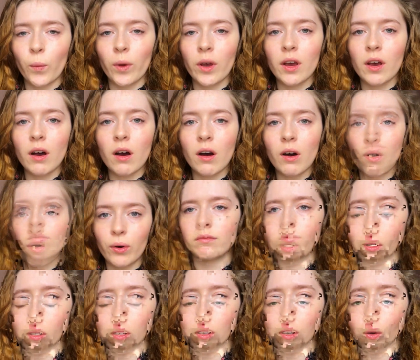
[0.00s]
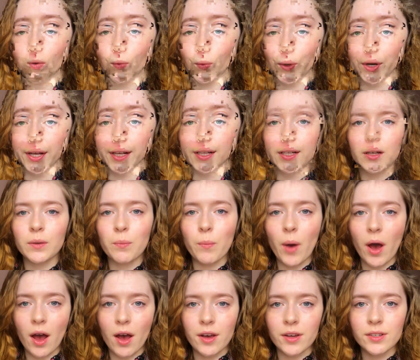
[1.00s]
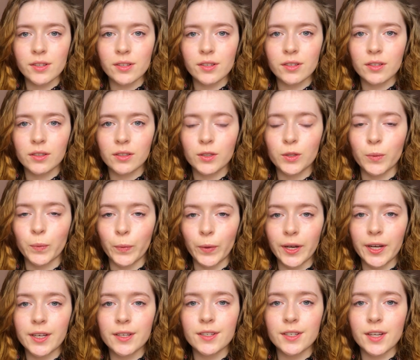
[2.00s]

We all really must to pay